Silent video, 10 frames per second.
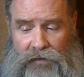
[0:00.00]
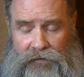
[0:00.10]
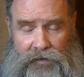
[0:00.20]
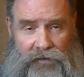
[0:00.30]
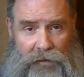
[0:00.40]
It
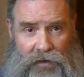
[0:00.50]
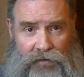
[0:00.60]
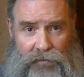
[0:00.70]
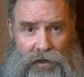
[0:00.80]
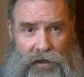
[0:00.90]
smells
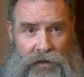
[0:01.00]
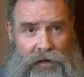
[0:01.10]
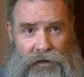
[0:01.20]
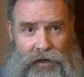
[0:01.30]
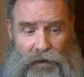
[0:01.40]
great.
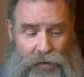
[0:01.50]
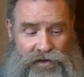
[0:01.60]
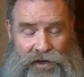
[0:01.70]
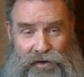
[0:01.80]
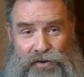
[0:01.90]
I wish I
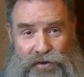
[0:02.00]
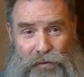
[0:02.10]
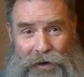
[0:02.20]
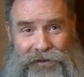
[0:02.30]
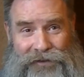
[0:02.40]
knew
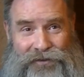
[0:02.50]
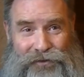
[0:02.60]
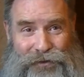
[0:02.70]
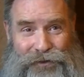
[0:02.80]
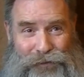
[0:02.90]
what essential
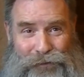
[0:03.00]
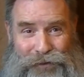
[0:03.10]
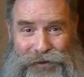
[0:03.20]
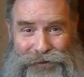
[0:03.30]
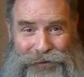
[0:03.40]
oils were in
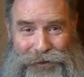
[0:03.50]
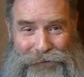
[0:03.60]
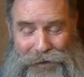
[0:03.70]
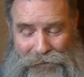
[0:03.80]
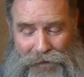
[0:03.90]
there so I could
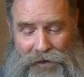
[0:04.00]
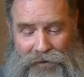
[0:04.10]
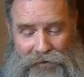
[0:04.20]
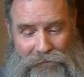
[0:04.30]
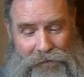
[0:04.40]
make my
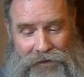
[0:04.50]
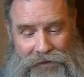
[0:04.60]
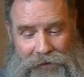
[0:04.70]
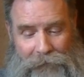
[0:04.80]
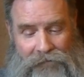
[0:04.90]
own, but
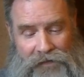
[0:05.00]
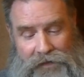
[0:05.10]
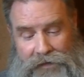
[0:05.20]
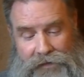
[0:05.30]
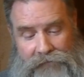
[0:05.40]

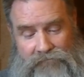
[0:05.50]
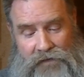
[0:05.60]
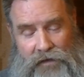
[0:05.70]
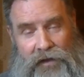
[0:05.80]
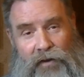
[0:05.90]

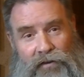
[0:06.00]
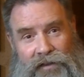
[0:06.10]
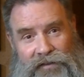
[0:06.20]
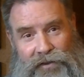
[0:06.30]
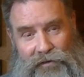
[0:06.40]
they don't
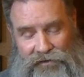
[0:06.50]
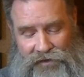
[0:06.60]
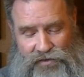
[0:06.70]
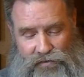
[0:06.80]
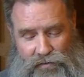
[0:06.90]
list their
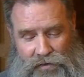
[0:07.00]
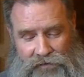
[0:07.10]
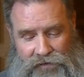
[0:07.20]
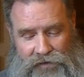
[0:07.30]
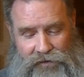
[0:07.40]
essential oils
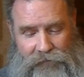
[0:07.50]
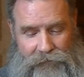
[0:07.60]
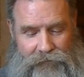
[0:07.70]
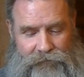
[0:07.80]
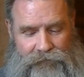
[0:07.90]
on their
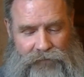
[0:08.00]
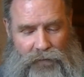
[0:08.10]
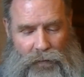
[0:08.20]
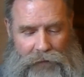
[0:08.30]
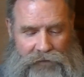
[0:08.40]

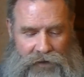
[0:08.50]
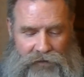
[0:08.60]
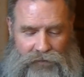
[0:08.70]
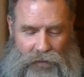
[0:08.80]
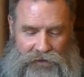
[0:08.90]
website as to
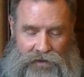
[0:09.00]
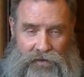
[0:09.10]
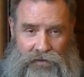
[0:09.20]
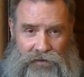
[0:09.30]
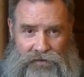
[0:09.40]
what they use.
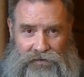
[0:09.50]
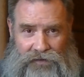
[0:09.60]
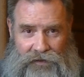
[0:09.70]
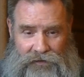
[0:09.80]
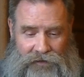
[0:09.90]
They just
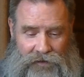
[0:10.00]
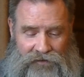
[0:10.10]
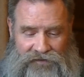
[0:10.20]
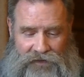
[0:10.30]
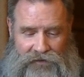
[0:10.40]
say,
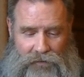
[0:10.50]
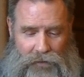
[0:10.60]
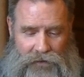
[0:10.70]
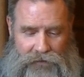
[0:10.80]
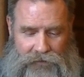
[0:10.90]
scented
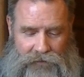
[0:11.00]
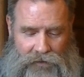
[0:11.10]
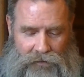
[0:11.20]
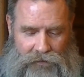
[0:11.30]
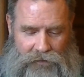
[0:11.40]
with,
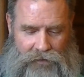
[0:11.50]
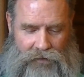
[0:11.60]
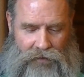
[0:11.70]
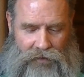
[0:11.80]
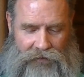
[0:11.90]

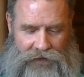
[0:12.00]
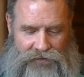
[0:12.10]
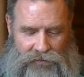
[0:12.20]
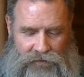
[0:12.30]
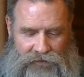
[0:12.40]
all
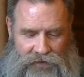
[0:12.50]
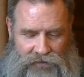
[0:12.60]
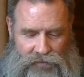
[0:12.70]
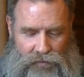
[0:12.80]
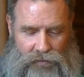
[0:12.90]
natural essential
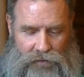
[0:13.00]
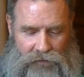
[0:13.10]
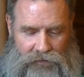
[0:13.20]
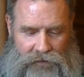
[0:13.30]
oils.